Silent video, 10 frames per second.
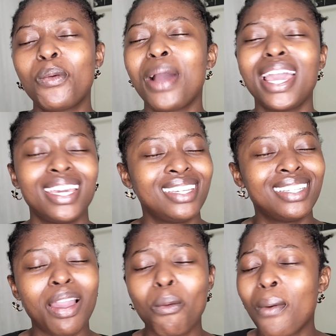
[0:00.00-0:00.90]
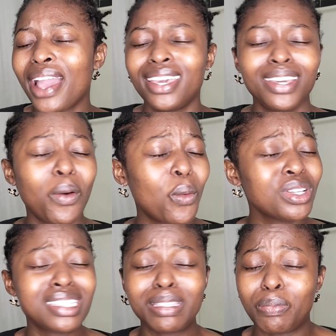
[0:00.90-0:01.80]
Why? Why?
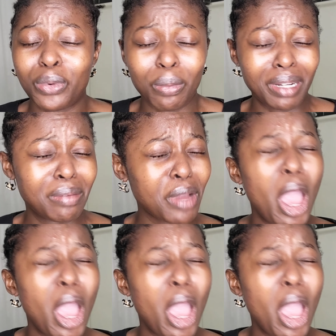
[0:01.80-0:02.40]
What's the problem?